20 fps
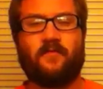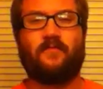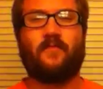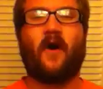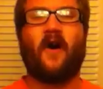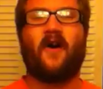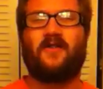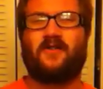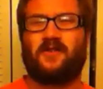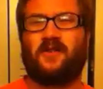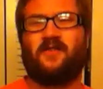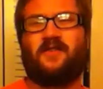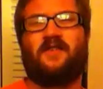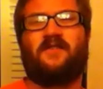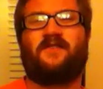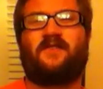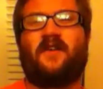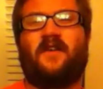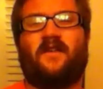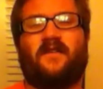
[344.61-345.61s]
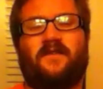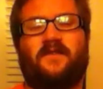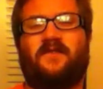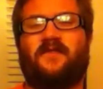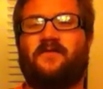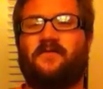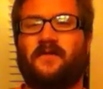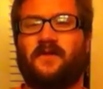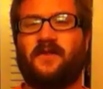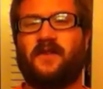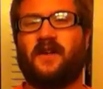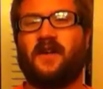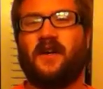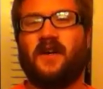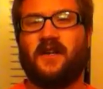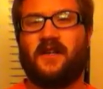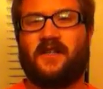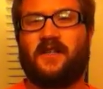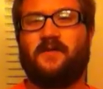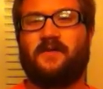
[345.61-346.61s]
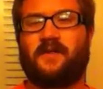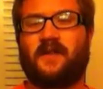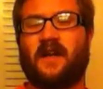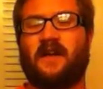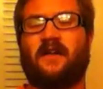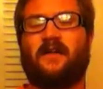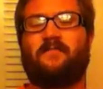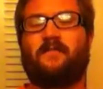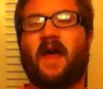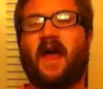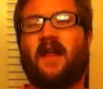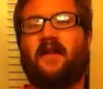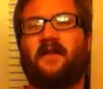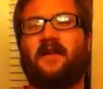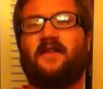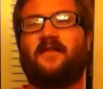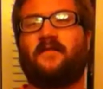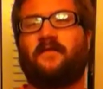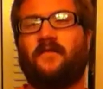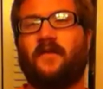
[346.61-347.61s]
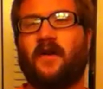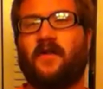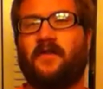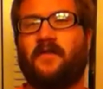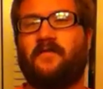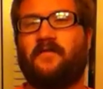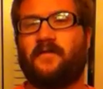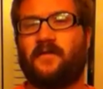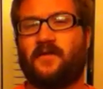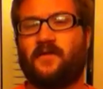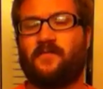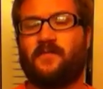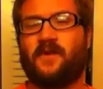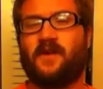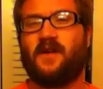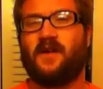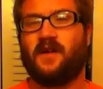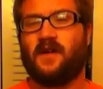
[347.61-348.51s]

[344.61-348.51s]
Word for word: Marcia, he's talking to, which she was kind of manly throughout the film,